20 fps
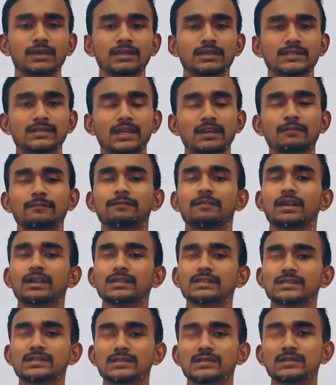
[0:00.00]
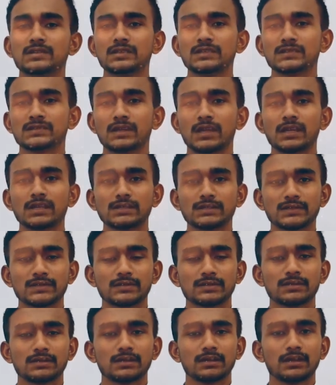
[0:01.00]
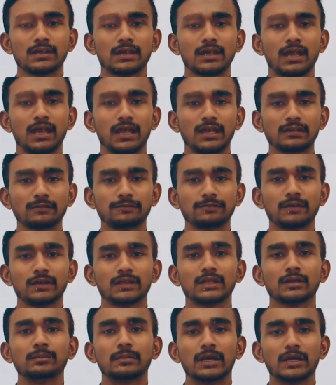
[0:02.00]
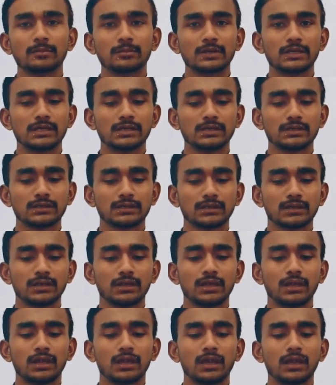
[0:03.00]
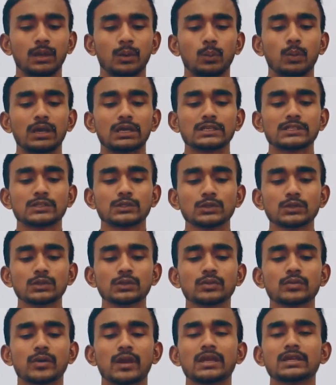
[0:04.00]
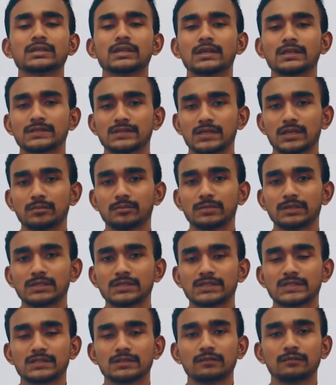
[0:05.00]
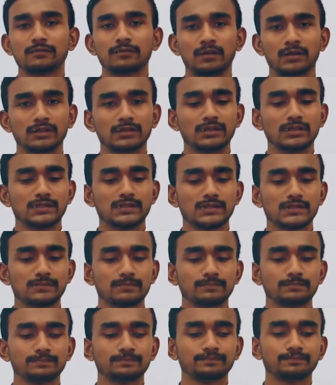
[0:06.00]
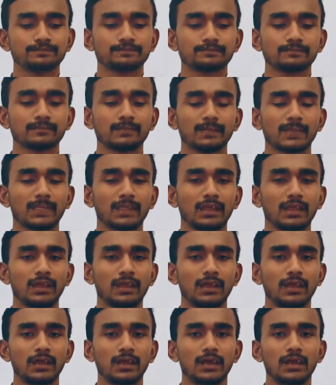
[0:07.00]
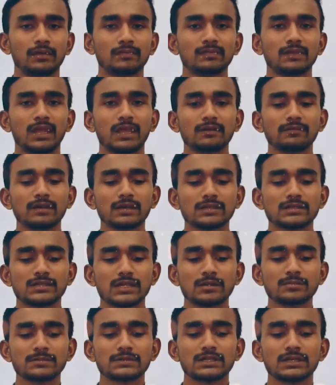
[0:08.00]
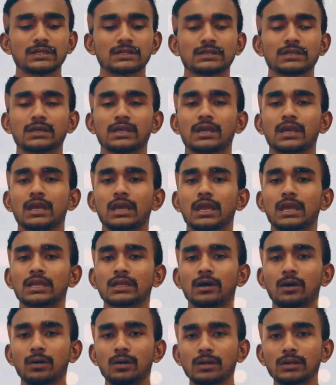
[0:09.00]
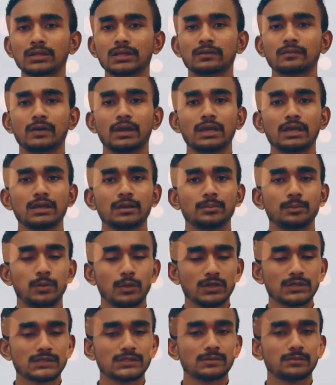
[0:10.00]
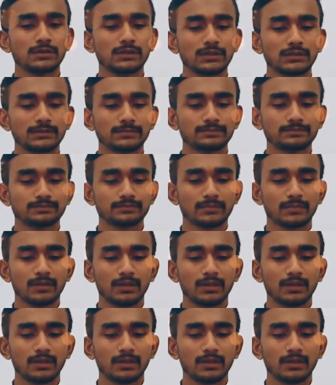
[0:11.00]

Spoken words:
St. Francis de Sales and Father Mermier were two great examples for this. They were tempted in all the way possible,